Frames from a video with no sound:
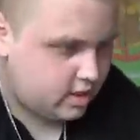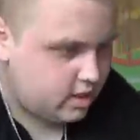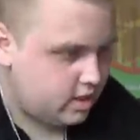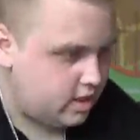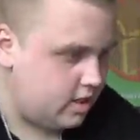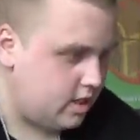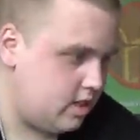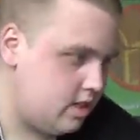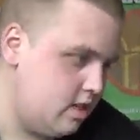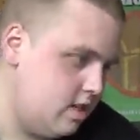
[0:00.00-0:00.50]

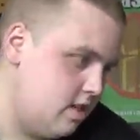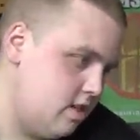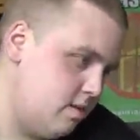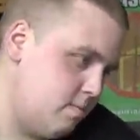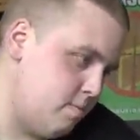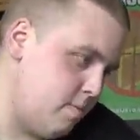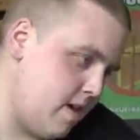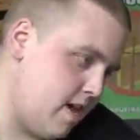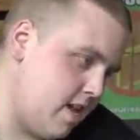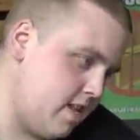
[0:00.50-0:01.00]
Uh,
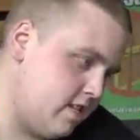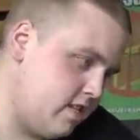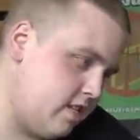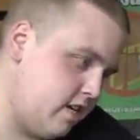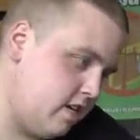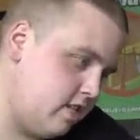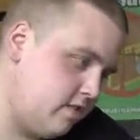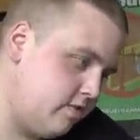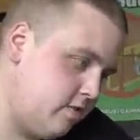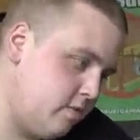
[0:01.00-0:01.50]
man
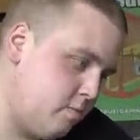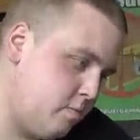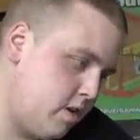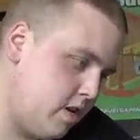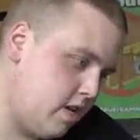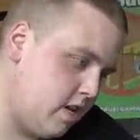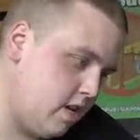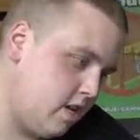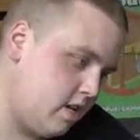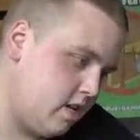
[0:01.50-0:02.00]
search for
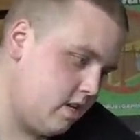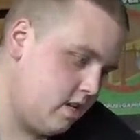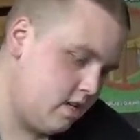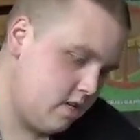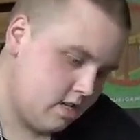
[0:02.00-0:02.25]
meaning.